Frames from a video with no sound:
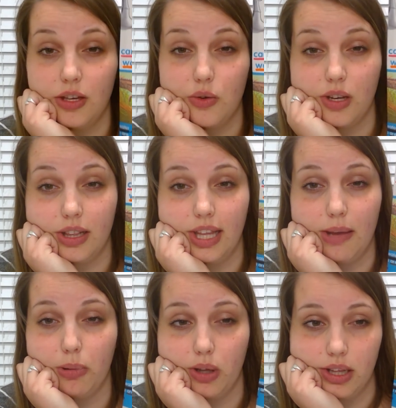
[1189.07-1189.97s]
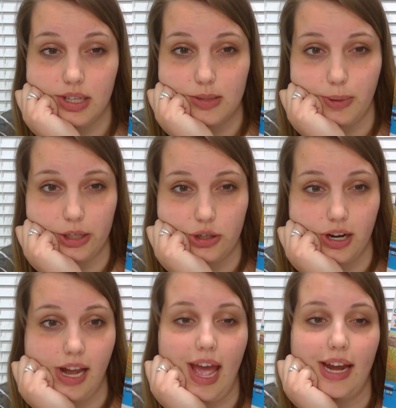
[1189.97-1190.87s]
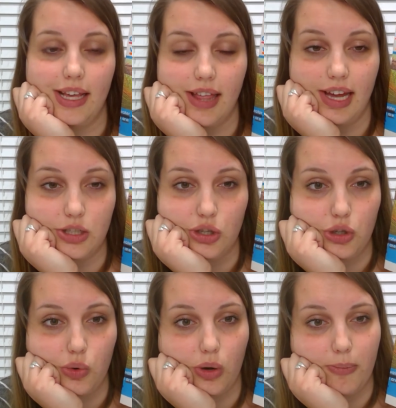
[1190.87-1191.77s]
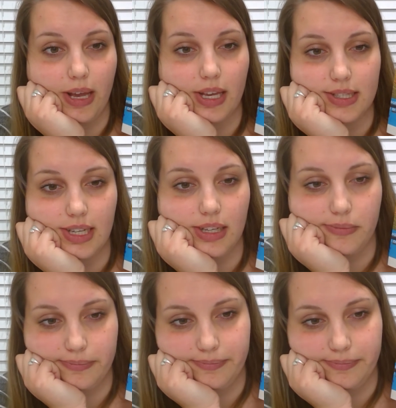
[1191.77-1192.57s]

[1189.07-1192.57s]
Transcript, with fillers: you could label in this picture and adding that to your magazine.